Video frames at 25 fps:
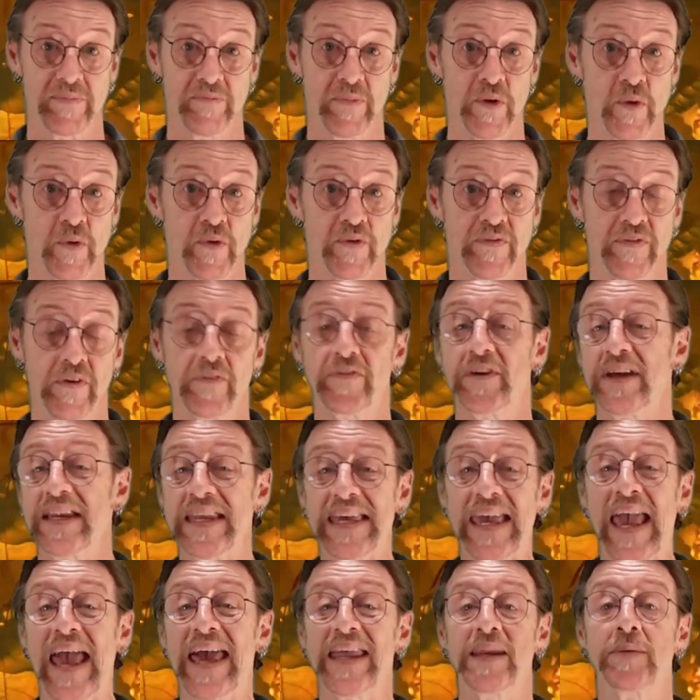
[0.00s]
move of
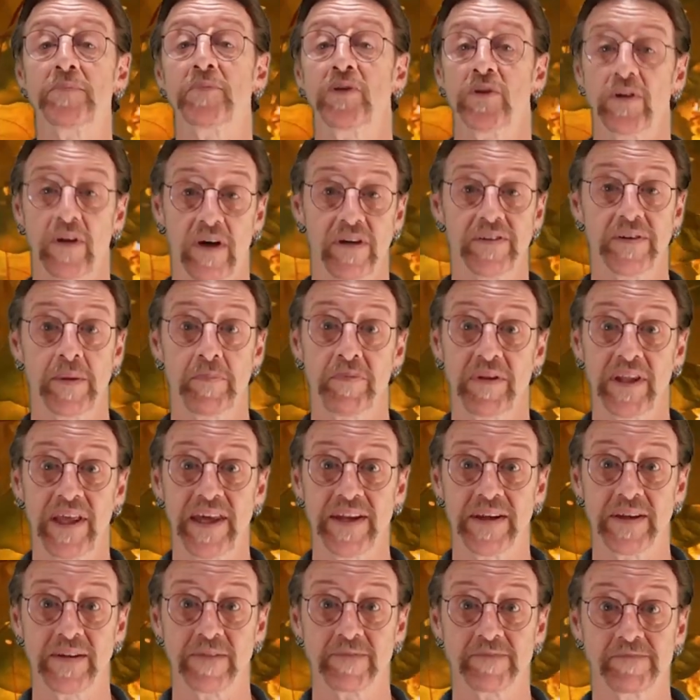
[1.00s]
any animal on the
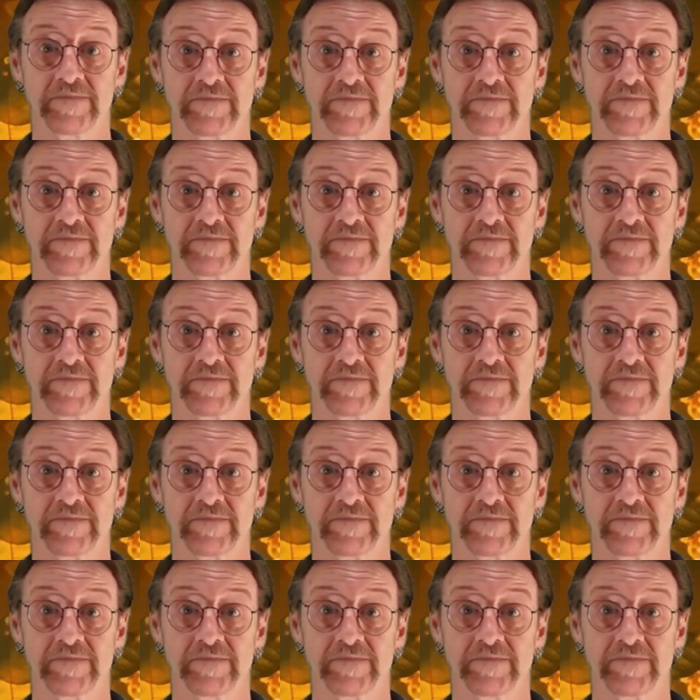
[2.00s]
planet.